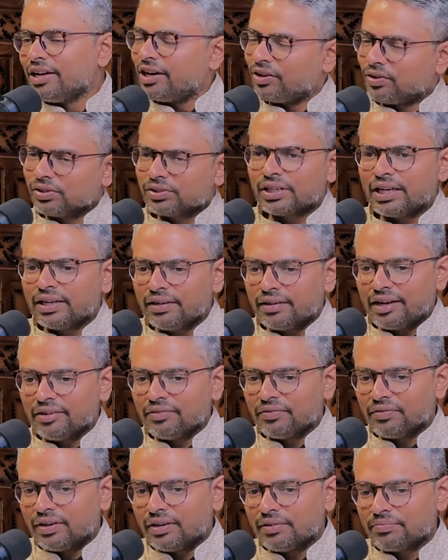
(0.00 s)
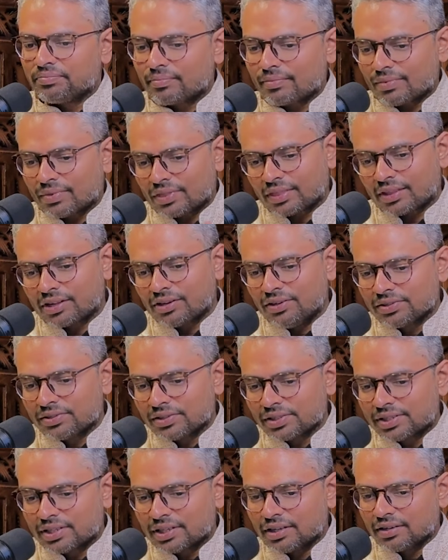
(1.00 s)
Also, Also
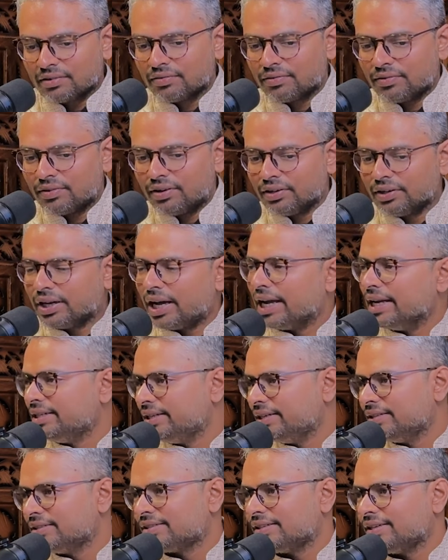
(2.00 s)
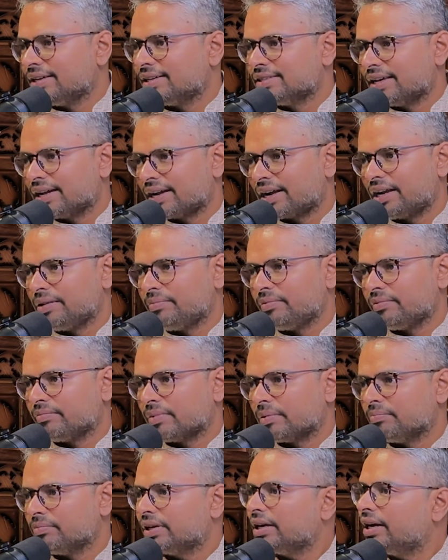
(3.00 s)
serve on IGNC as academic
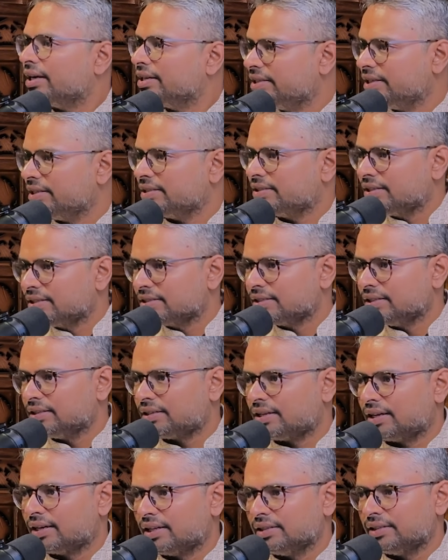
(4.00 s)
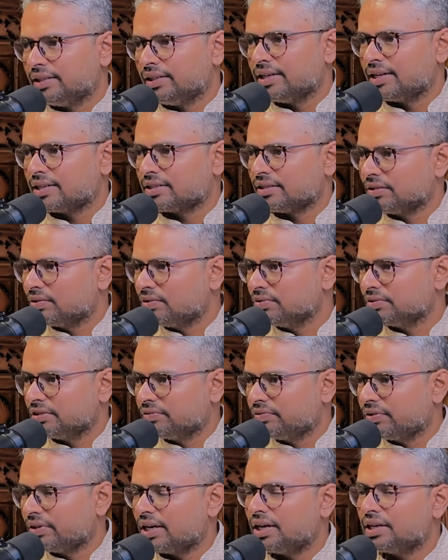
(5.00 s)
member. IGNC as Indira Gandhi National Council
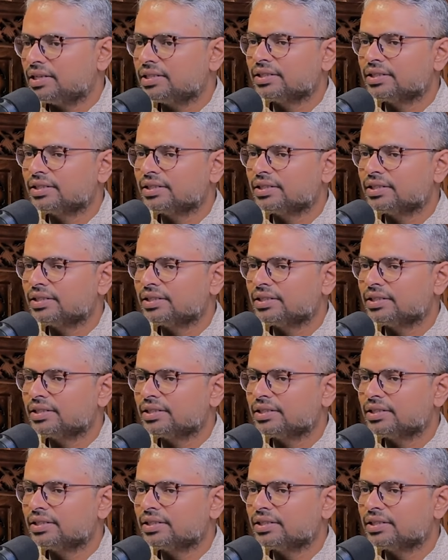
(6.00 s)
for Arts.